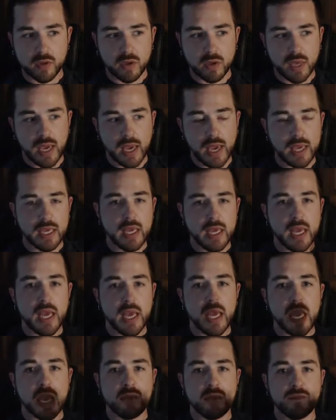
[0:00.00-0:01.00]
okay?
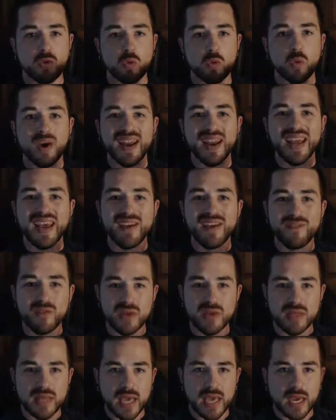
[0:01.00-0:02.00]
If you want
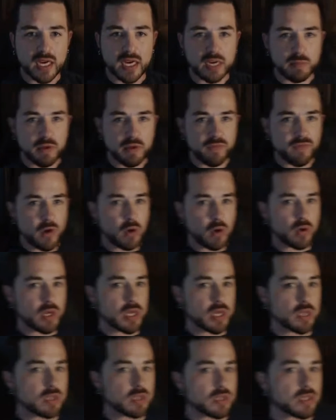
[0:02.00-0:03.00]
everything to be
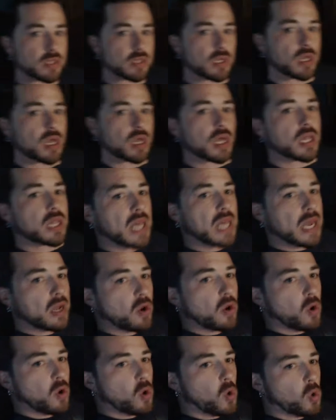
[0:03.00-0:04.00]
focused, like
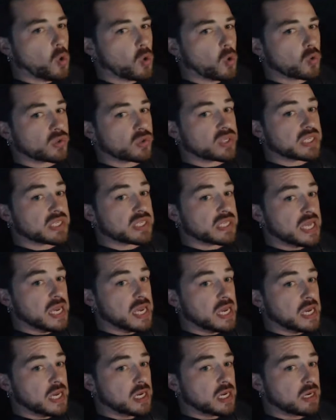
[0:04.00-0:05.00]
a whole
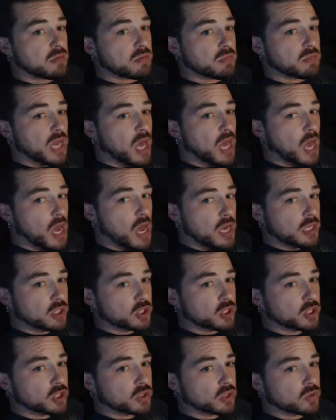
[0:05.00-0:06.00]
scene
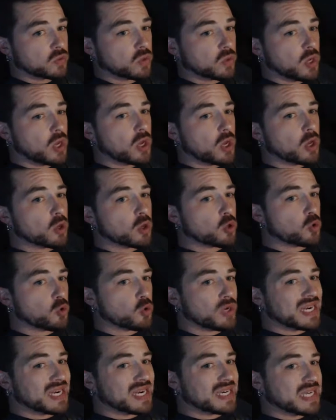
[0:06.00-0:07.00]
behind you,
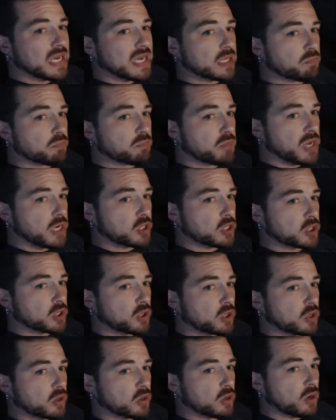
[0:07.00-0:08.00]
you need to take the
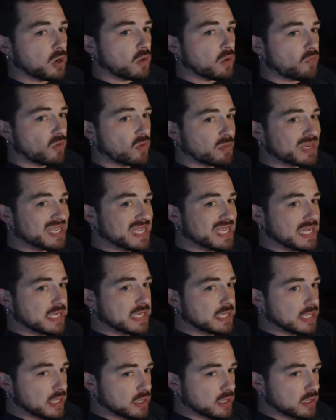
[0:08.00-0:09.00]
picture from a
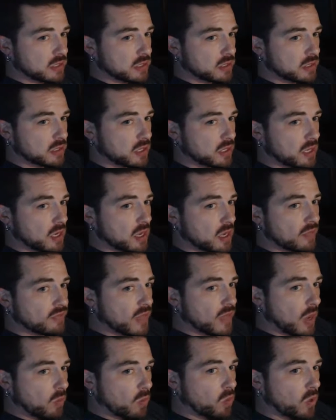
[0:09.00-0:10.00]
distance.
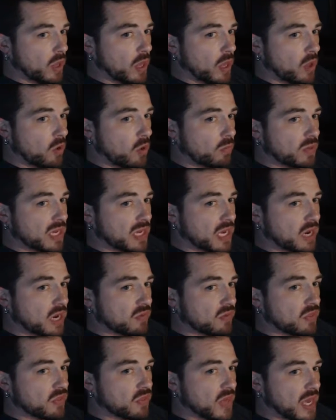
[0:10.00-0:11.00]
That will help get
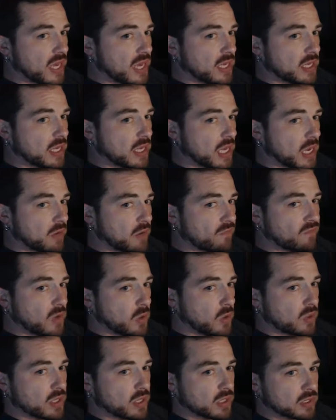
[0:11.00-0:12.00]
everything in
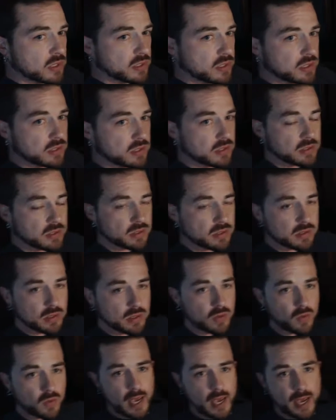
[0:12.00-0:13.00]
focus.
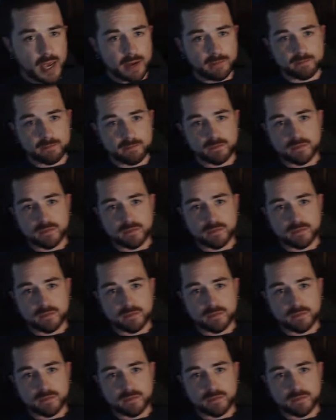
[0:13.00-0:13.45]
Okay?